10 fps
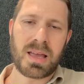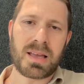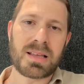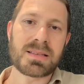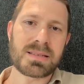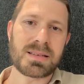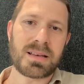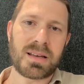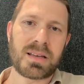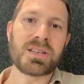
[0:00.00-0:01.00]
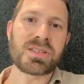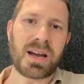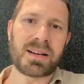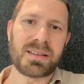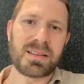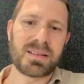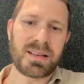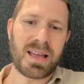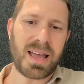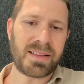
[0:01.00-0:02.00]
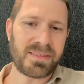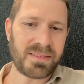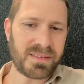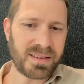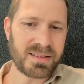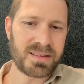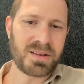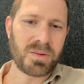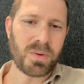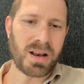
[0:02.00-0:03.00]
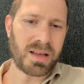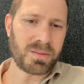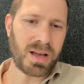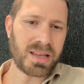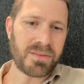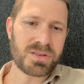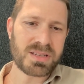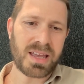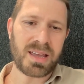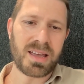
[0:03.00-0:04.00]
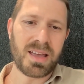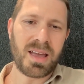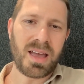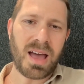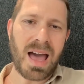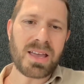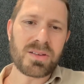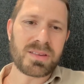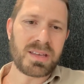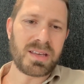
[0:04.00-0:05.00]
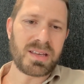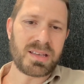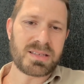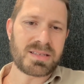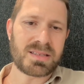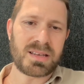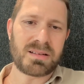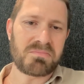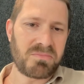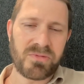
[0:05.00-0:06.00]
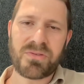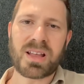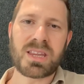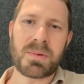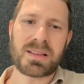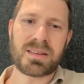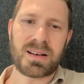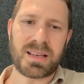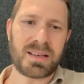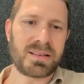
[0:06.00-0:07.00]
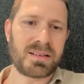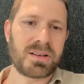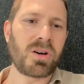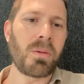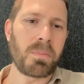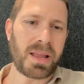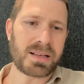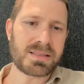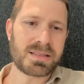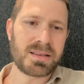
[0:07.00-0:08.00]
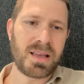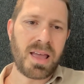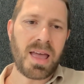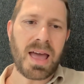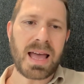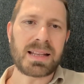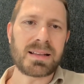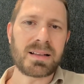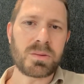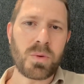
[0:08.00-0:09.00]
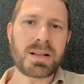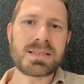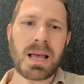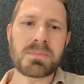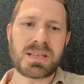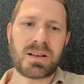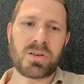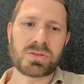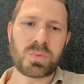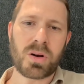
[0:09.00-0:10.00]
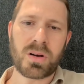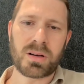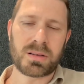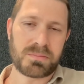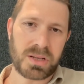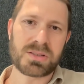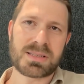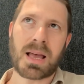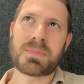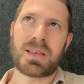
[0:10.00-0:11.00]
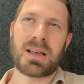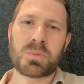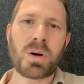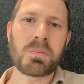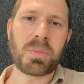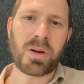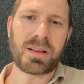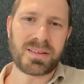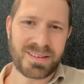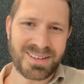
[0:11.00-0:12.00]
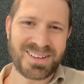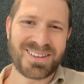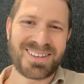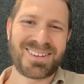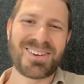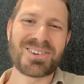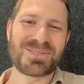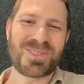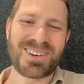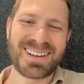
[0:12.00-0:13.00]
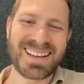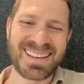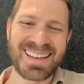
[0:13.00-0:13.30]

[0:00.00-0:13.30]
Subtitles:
is hard. And, well, I have to say, IoT is fundamentally complex. And when something goes wrong, because something at one point goes wrong,